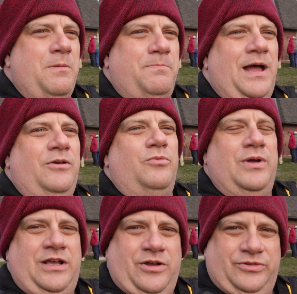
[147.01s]
But
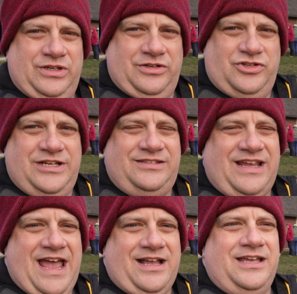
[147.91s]
when it goes into
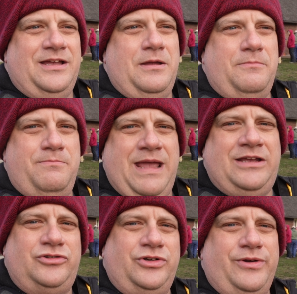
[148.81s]
GSAC,
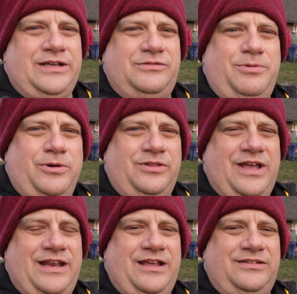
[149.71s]
make sure to export
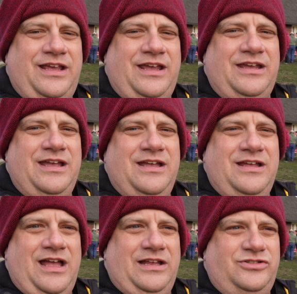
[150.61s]
that as a
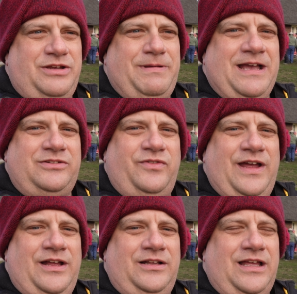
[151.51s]
GPX
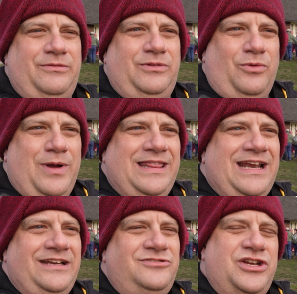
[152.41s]
file. The way
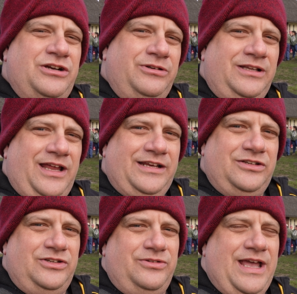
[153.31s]
that I generally like
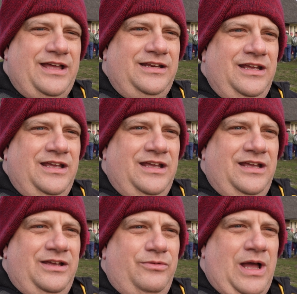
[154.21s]
to do that,
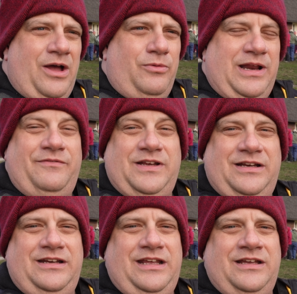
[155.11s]
when I've
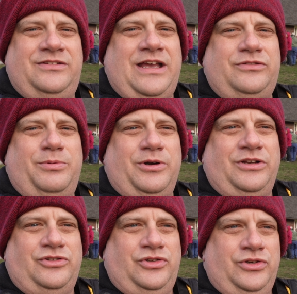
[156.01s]
done it, is export
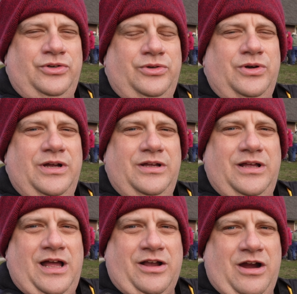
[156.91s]
it to
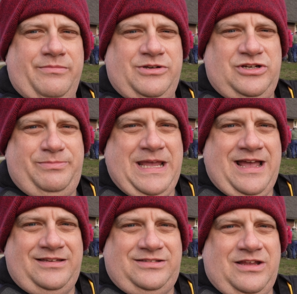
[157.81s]
Garmin
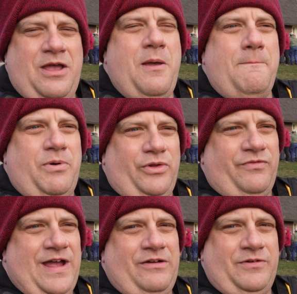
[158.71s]
GPS,
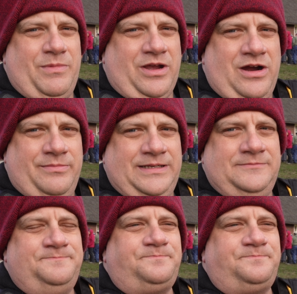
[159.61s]
pull the file from the Garmin.